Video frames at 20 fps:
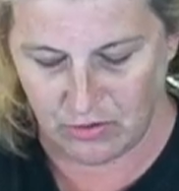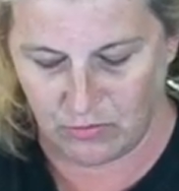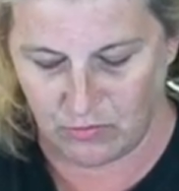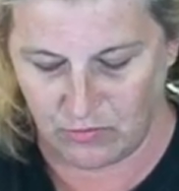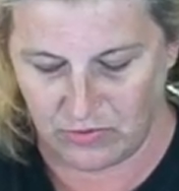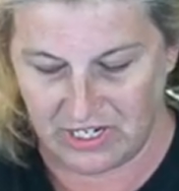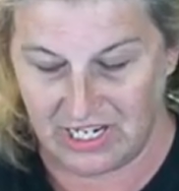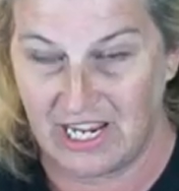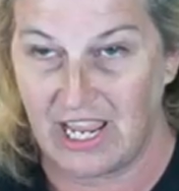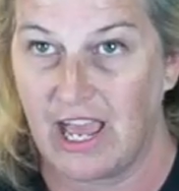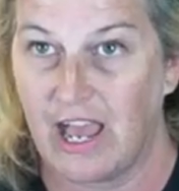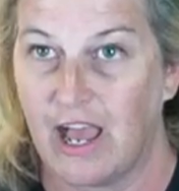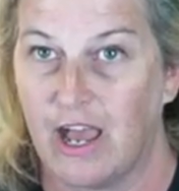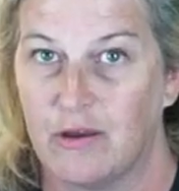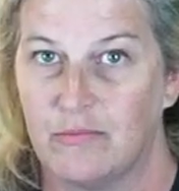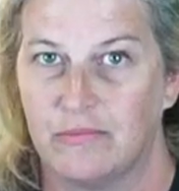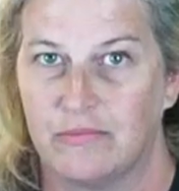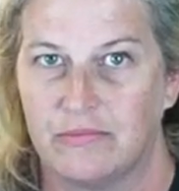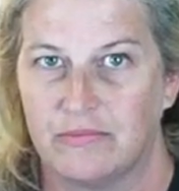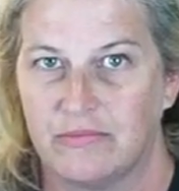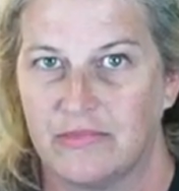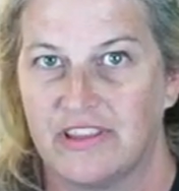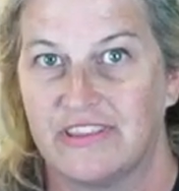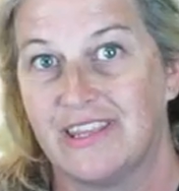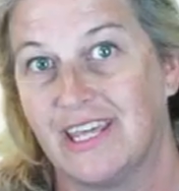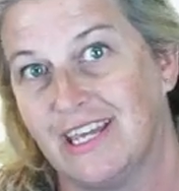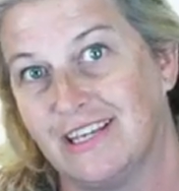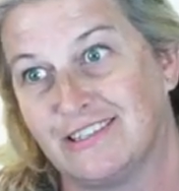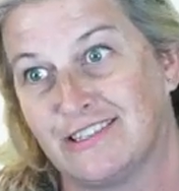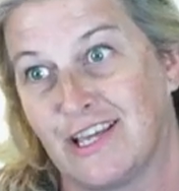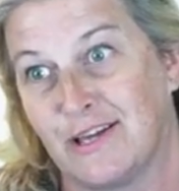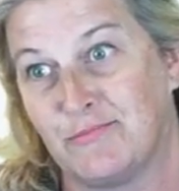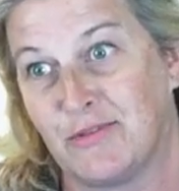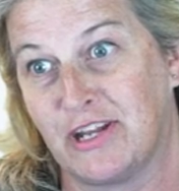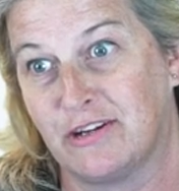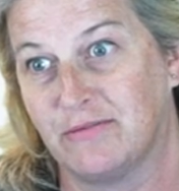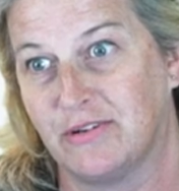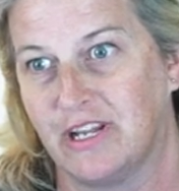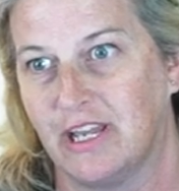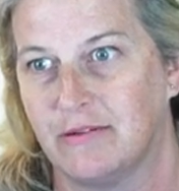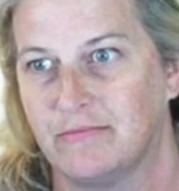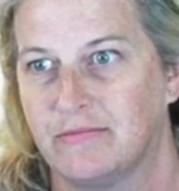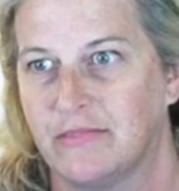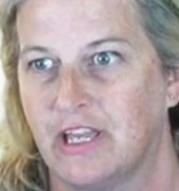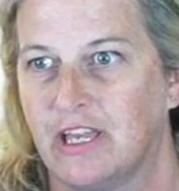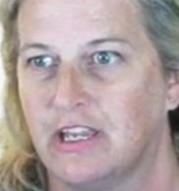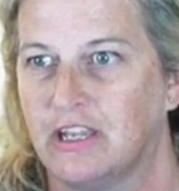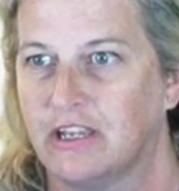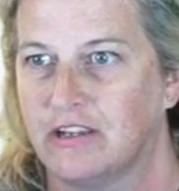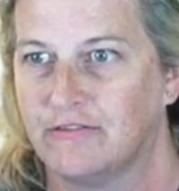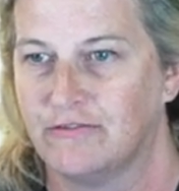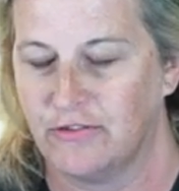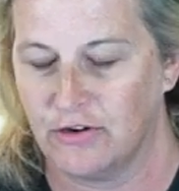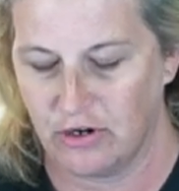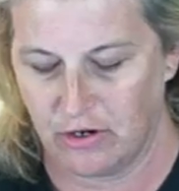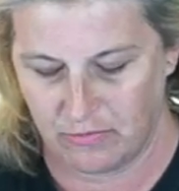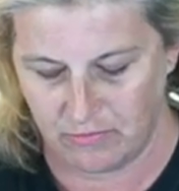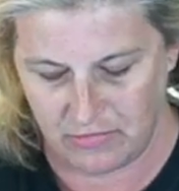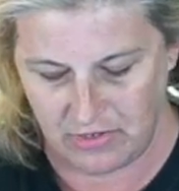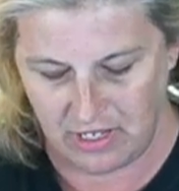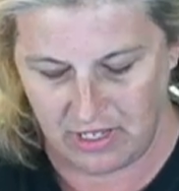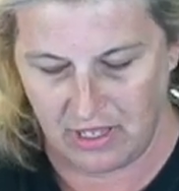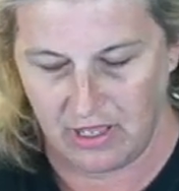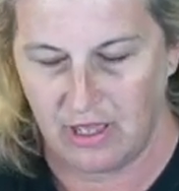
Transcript: Rehab. Thanks, iPad Rehab. Confirm.